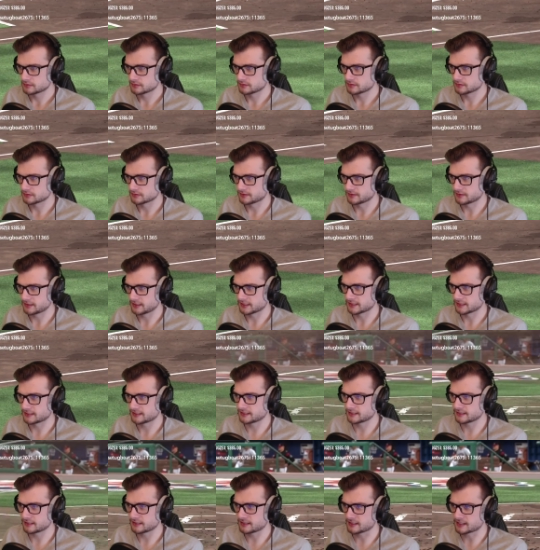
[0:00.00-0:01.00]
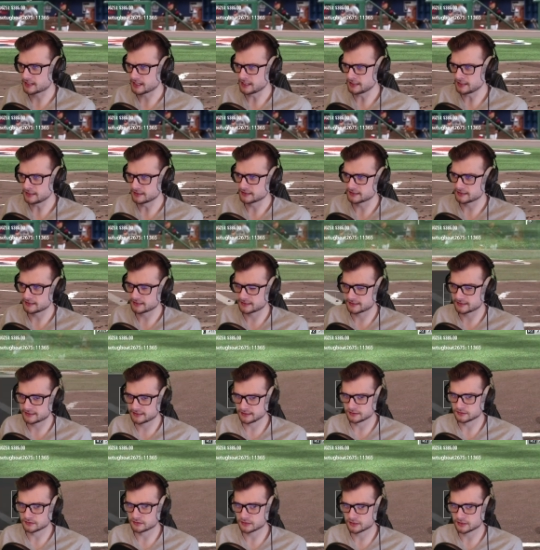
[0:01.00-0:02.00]
Oh, yeah. He kind of, it
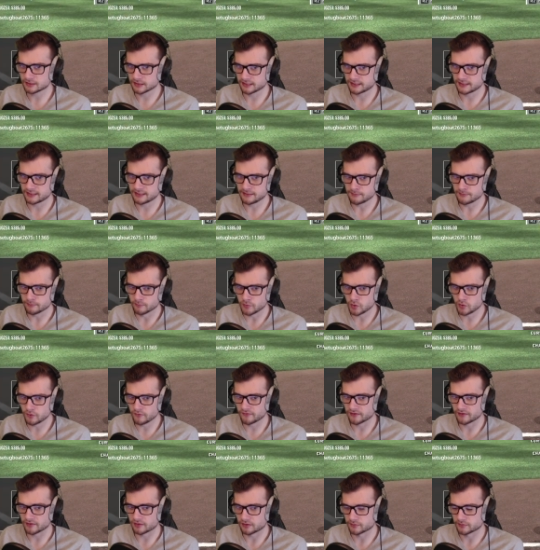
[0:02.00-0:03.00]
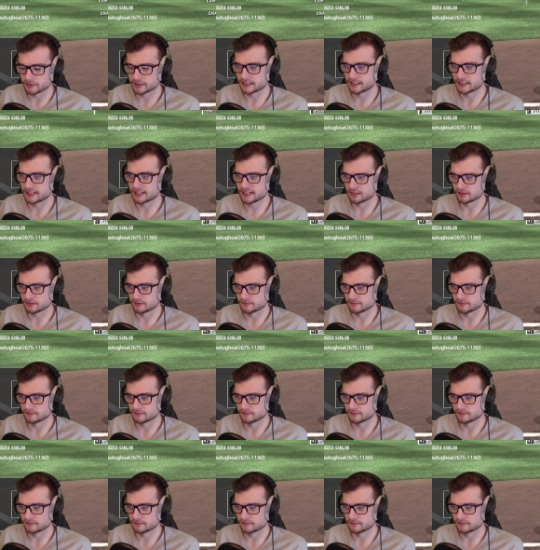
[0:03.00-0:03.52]
didn't look like, he didn't move at all when it hit